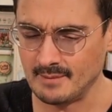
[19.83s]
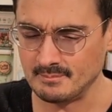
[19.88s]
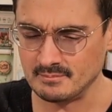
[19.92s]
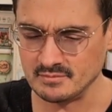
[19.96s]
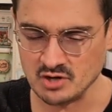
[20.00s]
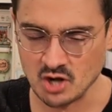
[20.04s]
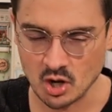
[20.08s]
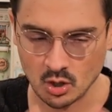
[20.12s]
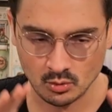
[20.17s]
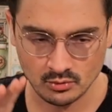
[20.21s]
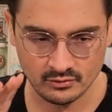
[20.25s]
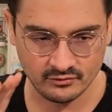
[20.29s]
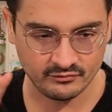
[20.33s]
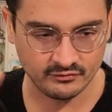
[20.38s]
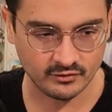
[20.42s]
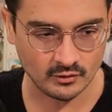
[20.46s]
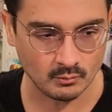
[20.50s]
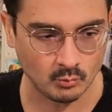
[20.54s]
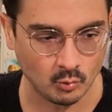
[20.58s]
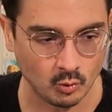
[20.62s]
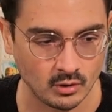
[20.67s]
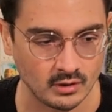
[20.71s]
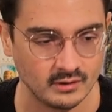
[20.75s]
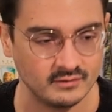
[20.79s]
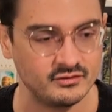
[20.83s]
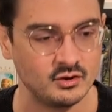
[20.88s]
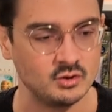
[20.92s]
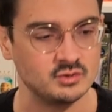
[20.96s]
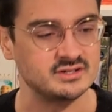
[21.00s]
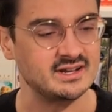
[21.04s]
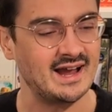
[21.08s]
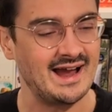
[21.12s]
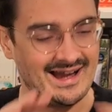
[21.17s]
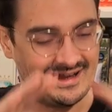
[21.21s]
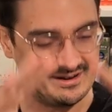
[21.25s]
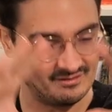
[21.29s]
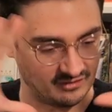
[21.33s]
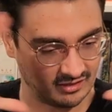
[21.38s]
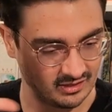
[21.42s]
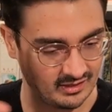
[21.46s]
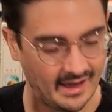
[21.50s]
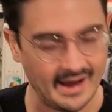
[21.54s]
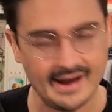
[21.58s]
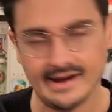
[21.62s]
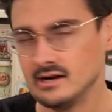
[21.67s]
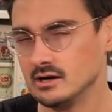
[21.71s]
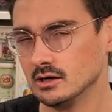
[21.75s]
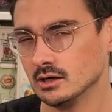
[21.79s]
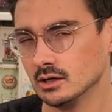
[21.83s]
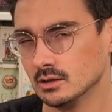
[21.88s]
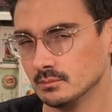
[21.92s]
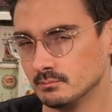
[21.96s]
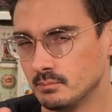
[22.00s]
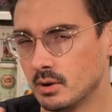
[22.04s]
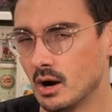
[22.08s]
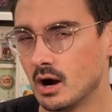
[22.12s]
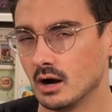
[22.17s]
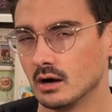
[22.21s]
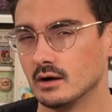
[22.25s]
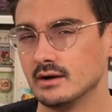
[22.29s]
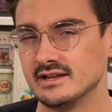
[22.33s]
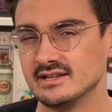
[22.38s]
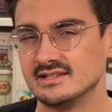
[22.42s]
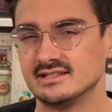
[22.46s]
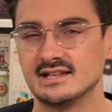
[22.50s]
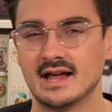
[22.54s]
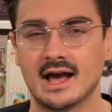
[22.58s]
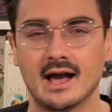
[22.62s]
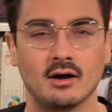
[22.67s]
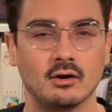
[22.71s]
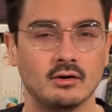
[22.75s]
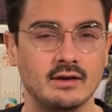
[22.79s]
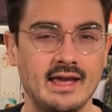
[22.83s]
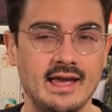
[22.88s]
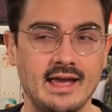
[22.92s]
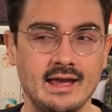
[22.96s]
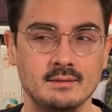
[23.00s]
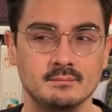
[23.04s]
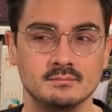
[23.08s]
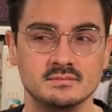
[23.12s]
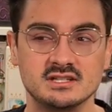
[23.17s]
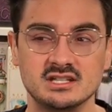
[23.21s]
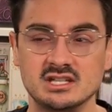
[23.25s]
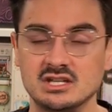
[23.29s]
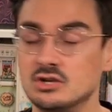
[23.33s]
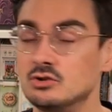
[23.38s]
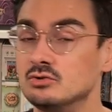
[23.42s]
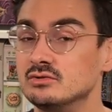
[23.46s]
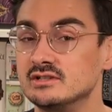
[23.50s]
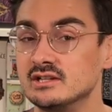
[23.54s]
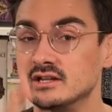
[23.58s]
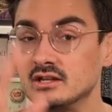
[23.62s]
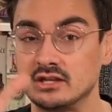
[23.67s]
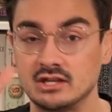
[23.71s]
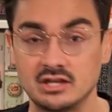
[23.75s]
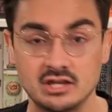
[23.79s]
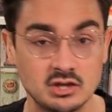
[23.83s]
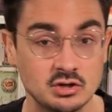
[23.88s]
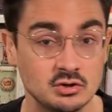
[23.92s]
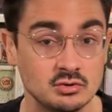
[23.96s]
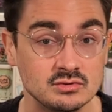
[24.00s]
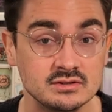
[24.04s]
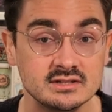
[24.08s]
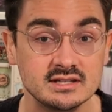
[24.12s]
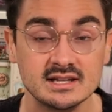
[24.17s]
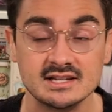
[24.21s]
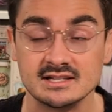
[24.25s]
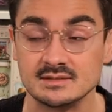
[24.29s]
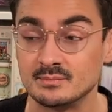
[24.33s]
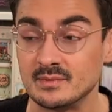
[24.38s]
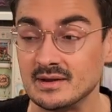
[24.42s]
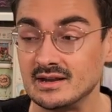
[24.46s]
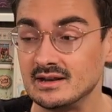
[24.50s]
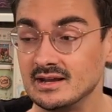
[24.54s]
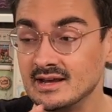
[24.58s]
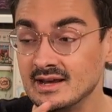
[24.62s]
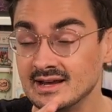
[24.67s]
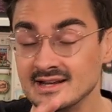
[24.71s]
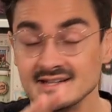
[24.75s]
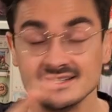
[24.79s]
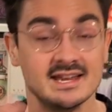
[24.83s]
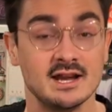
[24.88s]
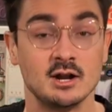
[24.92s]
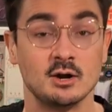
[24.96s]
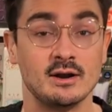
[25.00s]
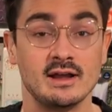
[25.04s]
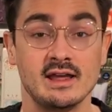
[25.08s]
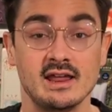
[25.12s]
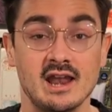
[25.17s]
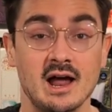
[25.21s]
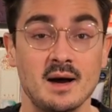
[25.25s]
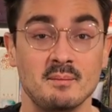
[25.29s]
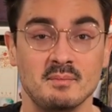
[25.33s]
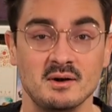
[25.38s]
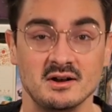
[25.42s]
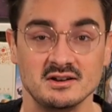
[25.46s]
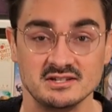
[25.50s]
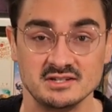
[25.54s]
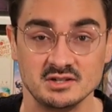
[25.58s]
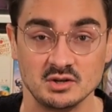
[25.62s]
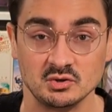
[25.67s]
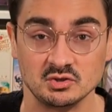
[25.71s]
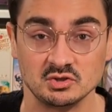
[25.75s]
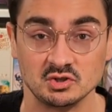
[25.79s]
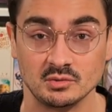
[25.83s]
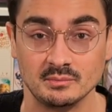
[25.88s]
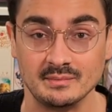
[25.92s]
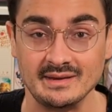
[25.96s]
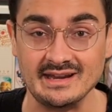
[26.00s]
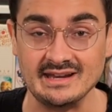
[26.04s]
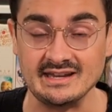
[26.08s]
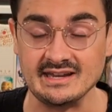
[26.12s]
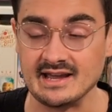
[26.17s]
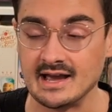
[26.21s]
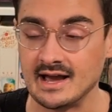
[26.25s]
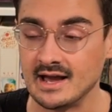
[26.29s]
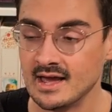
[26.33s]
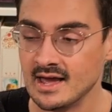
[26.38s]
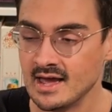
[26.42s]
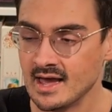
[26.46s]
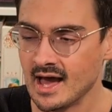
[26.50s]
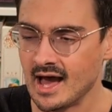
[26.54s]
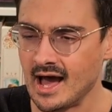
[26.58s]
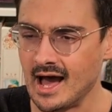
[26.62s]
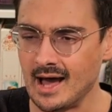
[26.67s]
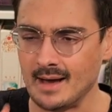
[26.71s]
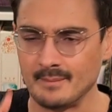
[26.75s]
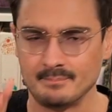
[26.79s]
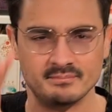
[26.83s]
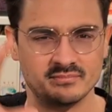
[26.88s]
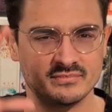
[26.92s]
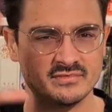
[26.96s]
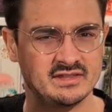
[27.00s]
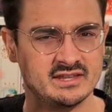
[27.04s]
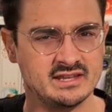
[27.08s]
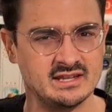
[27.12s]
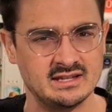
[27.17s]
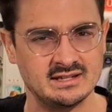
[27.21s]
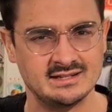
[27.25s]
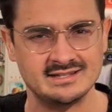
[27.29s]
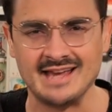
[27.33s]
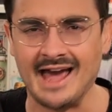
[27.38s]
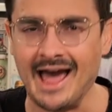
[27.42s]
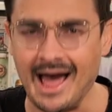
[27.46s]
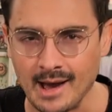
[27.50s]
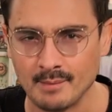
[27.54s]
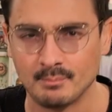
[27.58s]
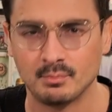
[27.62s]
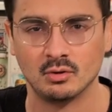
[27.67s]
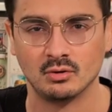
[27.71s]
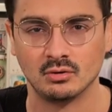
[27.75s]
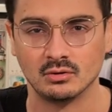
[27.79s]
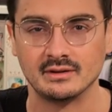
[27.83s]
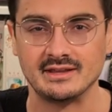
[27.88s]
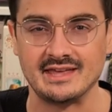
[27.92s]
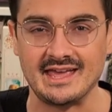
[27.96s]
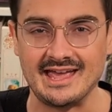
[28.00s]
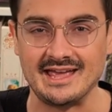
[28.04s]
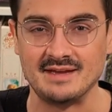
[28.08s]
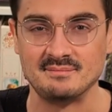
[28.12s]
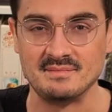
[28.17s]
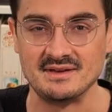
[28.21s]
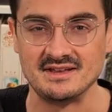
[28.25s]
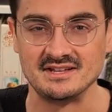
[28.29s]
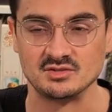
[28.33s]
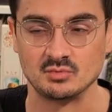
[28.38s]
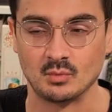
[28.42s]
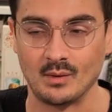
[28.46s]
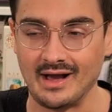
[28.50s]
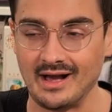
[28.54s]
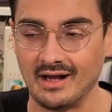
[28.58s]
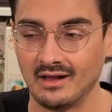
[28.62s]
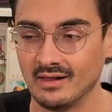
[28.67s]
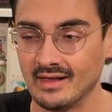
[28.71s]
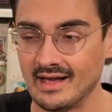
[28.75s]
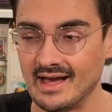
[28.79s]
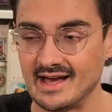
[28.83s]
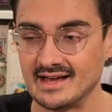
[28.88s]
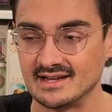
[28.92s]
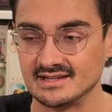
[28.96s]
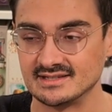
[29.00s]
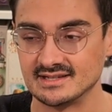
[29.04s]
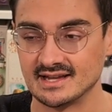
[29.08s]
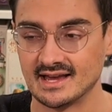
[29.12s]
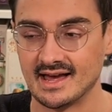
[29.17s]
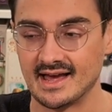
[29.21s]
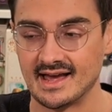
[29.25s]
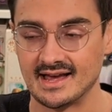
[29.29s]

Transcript: known for more of those kind of lighter party-style games, Hues and Cues, has been tearing it up on social media. The Tapple game as well has